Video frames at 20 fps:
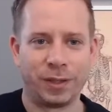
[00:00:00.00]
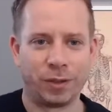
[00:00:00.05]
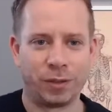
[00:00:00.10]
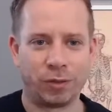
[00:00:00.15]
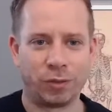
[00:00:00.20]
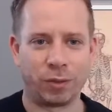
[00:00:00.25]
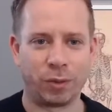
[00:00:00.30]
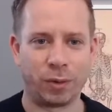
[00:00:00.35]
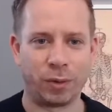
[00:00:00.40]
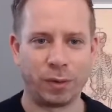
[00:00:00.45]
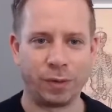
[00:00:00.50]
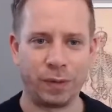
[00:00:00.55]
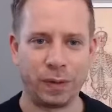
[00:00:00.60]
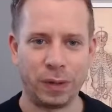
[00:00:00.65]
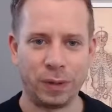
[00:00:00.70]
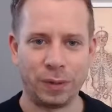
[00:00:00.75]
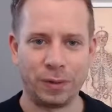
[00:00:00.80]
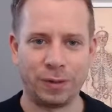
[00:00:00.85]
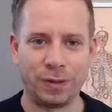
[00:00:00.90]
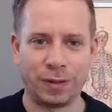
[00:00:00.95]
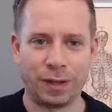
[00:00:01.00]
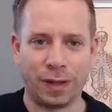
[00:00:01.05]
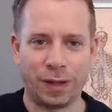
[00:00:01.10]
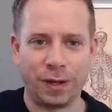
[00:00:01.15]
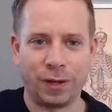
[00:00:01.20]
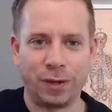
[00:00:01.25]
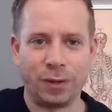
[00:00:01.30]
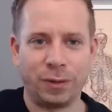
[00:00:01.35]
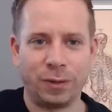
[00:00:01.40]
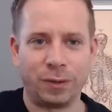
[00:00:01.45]
Draw a few
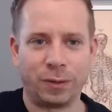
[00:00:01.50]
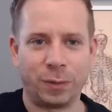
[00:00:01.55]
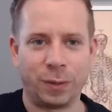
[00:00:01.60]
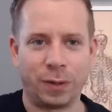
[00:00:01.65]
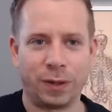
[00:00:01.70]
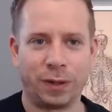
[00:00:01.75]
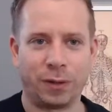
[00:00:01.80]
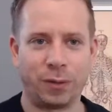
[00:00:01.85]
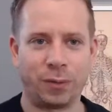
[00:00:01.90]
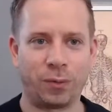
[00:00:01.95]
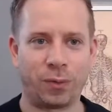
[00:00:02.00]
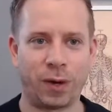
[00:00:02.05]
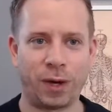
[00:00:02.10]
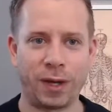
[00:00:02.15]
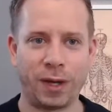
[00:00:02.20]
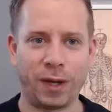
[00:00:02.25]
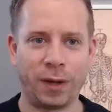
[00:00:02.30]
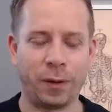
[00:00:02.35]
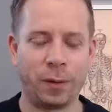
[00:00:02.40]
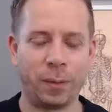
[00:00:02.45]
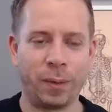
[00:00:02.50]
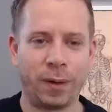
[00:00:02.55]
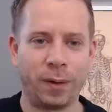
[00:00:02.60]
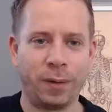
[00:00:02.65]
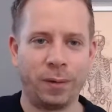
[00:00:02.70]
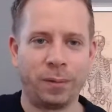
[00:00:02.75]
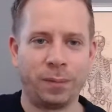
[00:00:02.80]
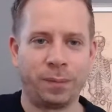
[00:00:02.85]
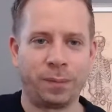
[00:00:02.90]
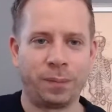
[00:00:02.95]
circles with your right elbow.